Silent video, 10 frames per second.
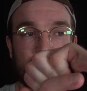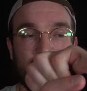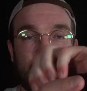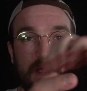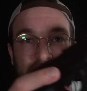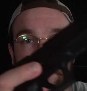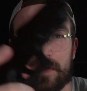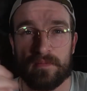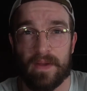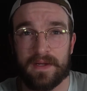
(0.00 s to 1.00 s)
let
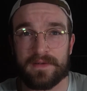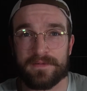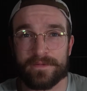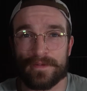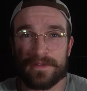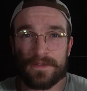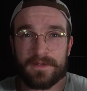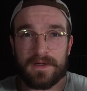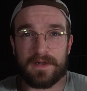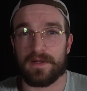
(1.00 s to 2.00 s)
everything back.
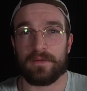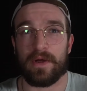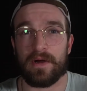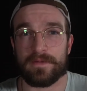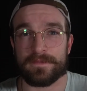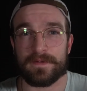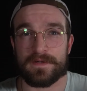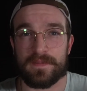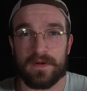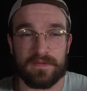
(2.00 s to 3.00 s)
And there we are.
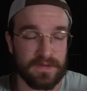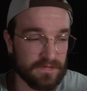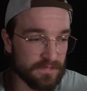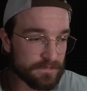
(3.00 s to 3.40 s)
That's perfect.